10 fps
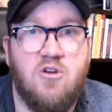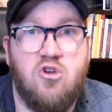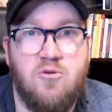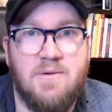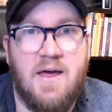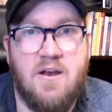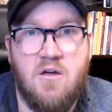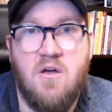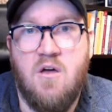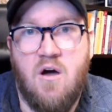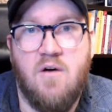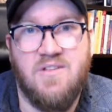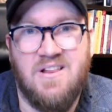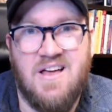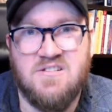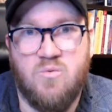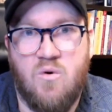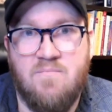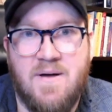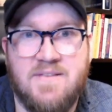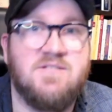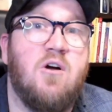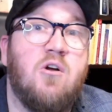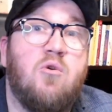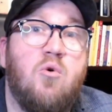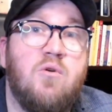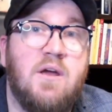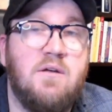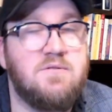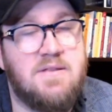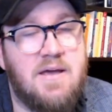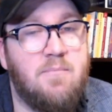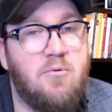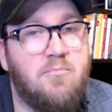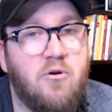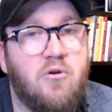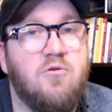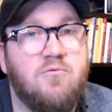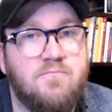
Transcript: accumulated over the last twelve months, according to the Ample protocol.